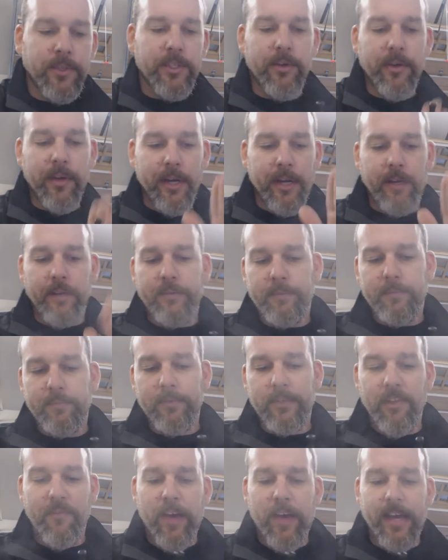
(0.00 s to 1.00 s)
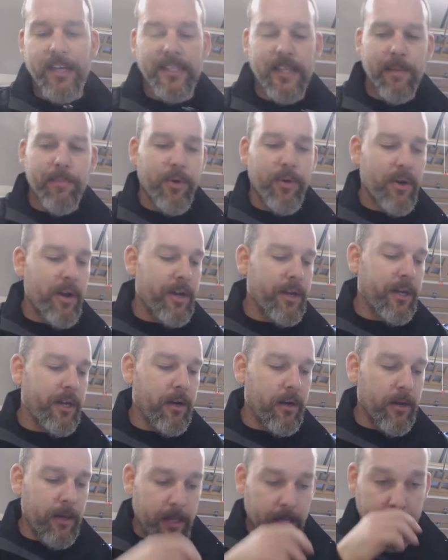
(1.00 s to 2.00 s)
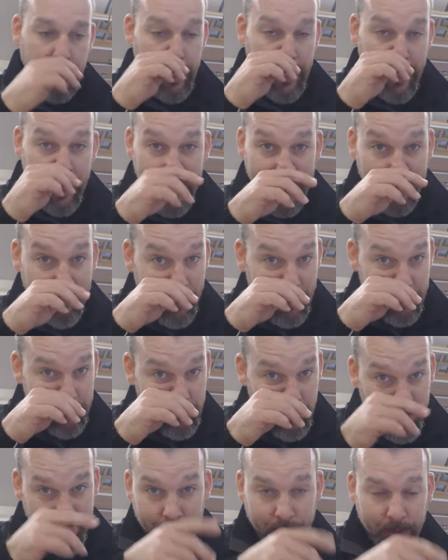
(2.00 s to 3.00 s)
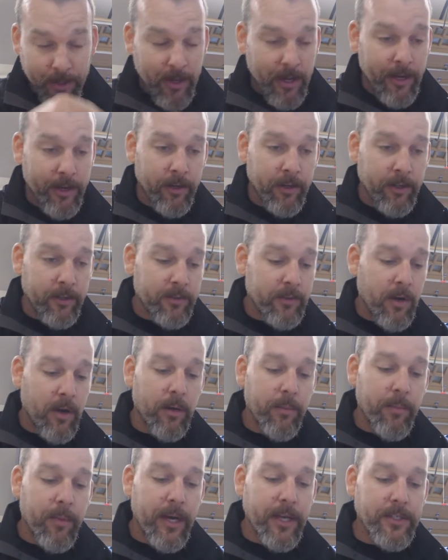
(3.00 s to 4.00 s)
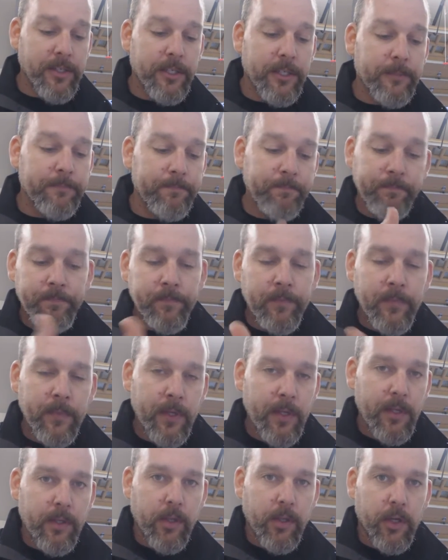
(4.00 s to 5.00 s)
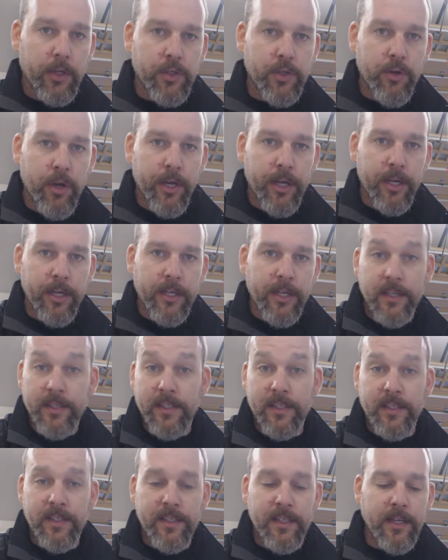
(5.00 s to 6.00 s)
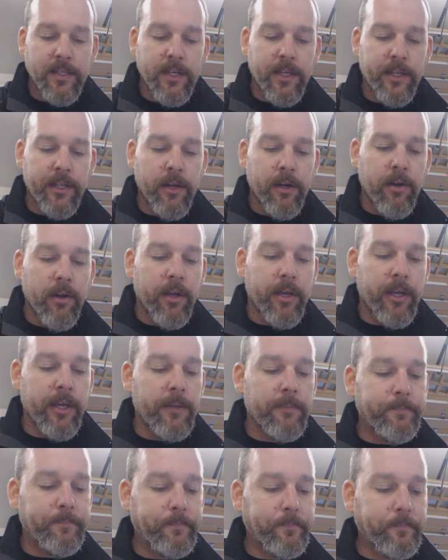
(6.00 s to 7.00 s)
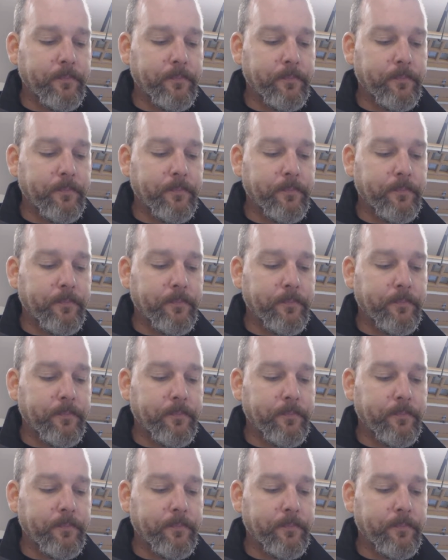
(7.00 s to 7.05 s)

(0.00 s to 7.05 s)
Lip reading: So any device I put on here, any atomizer I put on or cartomizer looks crooked because it sits on there crooked.